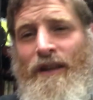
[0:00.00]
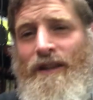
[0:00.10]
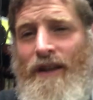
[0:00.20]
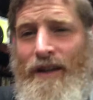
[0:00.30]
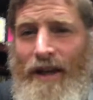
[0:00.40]

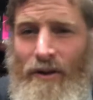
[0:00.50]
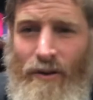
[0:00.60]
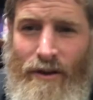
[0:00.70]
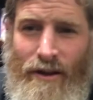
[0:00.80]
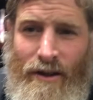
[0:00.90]
is that not
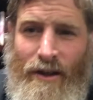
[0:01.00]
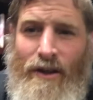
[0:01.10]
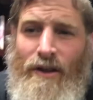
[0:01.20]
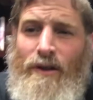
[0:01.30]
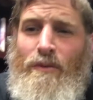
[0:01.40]
only did
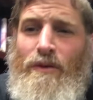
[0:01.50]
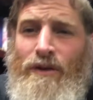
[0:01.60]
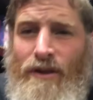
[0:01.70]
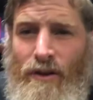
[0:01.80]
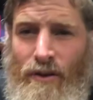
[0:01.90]
this
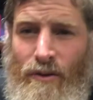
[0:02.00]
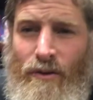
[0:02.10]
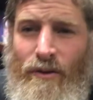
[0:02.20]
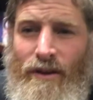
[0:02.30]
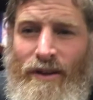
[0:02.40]
person
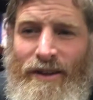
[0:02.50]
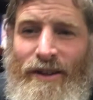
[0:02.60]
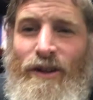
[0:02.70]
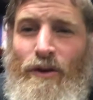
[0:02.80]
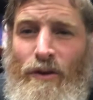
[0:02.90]
do
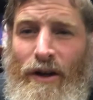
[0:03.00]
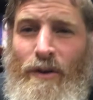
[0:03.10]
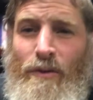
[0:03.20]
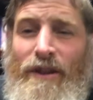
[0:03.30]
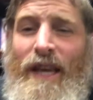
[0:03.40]
this
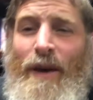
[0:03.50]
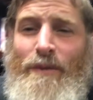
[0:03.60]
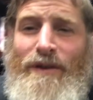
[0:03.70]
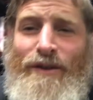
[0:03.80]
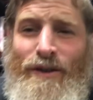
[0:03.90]
incredible
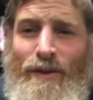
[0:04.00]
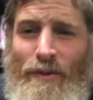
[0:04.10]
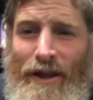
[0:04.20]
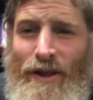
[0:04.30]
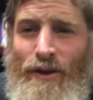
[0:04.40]
tap into this
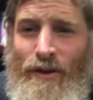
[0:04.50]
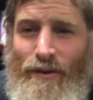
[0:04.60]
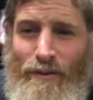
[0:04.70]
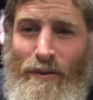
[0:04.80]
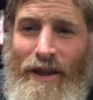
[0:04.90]
pleasure
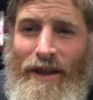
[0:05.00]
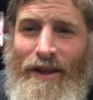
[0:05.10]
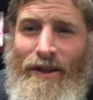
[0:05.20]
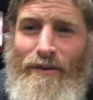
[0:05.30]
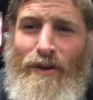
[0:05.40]
of
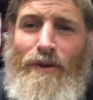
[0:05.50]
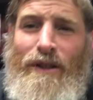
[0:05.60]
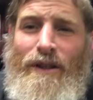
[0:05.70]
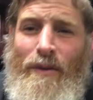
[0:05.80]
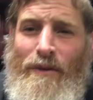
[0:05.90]
meaning, of
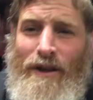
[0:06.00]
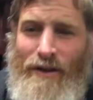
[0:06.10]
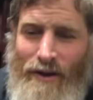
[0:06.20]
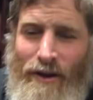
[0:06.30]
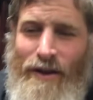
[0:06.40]
doing something
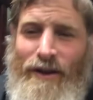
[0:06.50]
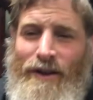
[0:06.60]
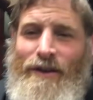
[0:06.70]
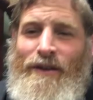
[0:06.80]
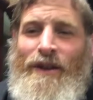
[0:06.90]
good,
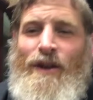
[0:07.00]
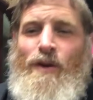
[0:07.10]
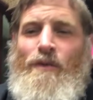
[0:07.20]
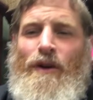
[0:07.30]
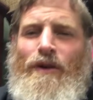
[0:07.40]

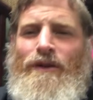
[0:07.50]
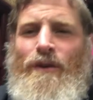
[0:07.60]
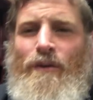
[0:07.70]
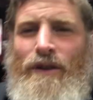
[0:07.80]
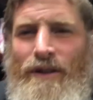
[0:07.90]
but
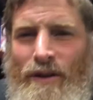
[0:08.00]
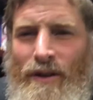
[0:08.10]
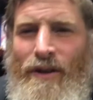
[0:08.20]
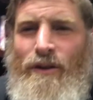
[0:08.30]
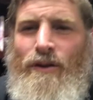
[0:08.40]
also wasn't
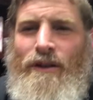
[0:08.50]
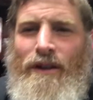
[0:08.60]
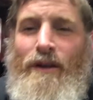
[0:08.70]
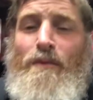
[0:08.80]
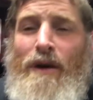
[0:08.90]

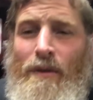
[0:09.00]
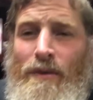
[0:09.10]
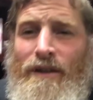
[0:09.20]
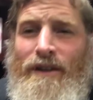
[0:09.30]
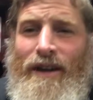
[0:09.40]
interested in
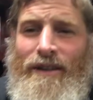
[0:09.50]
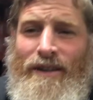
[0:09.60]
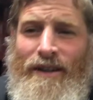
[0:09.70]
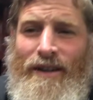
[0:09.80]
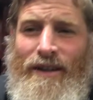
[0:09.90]

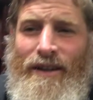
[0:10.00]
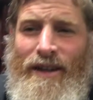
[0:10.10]
publicizing it.